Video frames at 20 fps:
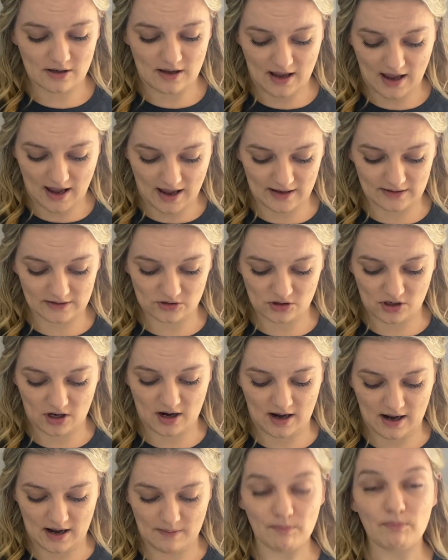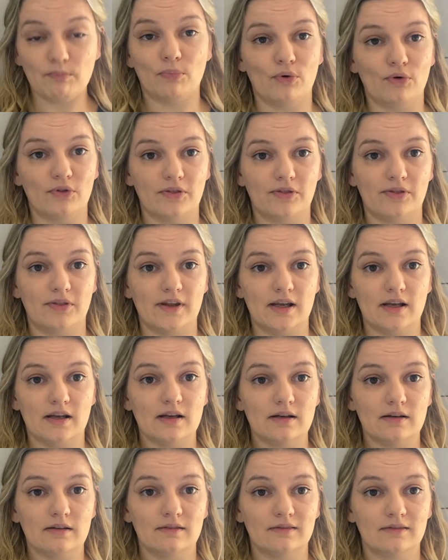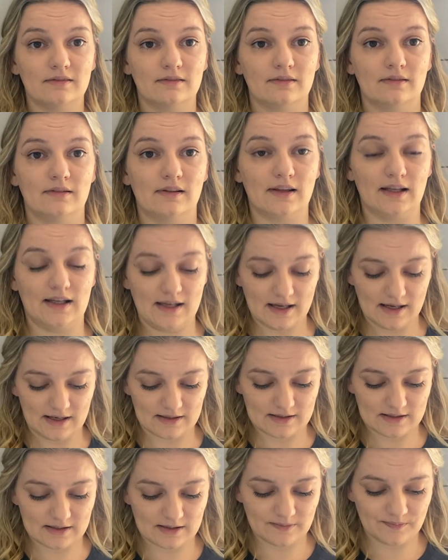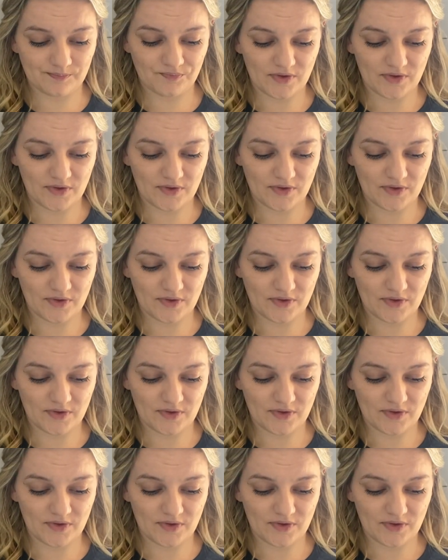and I bought the kit.